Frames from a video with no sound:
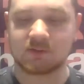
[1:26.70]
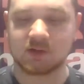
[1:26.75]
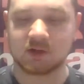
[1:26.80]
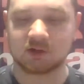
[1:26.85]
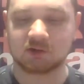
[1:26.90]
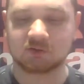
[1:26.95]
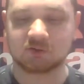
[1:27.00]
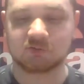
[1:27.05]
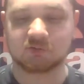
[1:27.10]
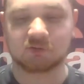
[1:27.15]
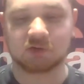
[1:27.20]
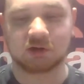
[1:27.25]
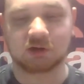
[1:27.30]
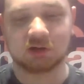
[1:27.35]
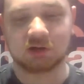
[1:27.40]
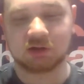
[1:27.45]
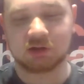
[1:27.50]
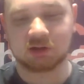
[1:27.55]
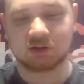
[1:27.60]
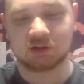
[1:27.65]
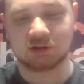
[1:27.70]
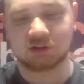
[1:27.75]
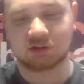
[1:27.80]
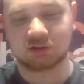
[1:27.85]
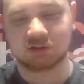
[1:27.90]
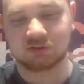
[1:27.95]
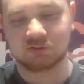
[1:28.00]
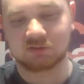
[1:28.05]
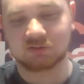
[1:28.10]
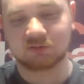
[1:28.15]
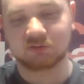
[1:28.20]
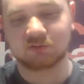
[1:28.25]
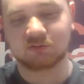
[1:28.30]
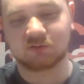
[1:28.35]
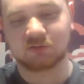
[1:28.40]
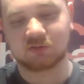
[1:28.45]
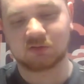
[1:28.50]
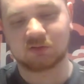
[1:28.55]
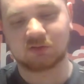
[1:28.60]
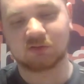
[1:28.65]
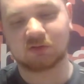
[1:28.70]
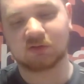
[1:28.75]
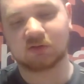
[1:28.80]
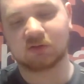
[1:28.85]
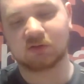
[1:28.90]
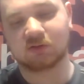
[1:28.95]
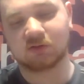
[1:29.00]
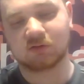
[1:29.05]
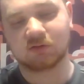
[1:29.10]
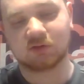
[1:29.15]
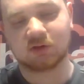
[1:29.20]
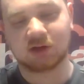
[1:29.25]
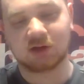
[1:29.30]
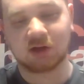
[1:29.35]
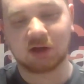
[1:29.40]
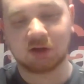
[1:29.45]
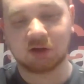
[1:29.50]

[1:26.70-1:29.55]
Next one is I oh,